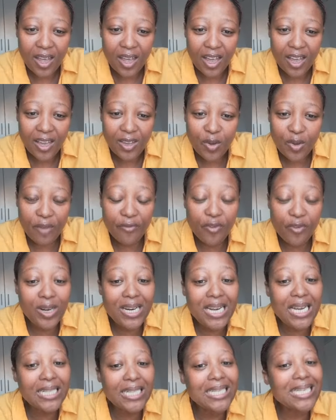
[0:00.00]
You have not
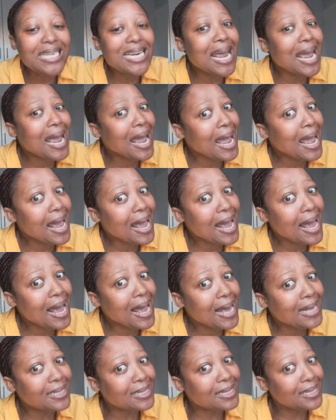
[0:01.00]
healed.
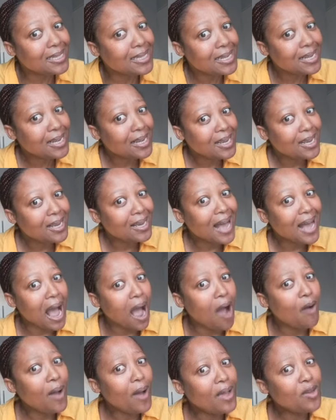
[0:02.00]
Next!
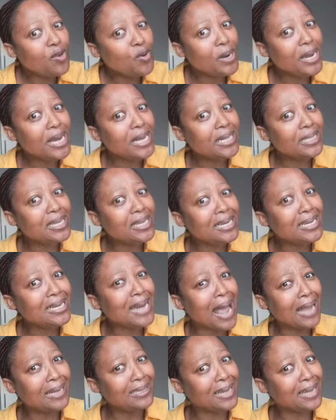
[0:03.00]
How are you healed in
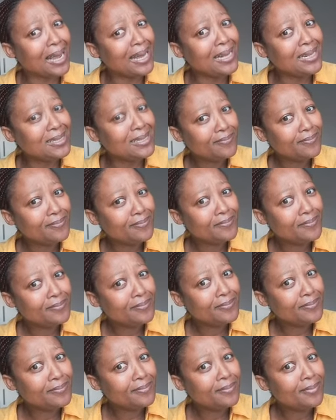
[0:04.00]
9 days?
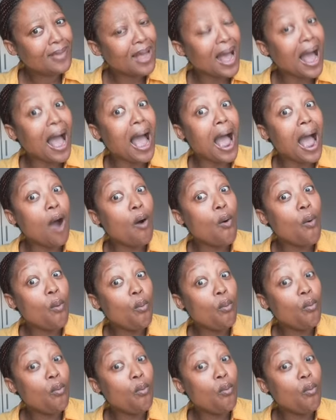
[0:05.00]
How?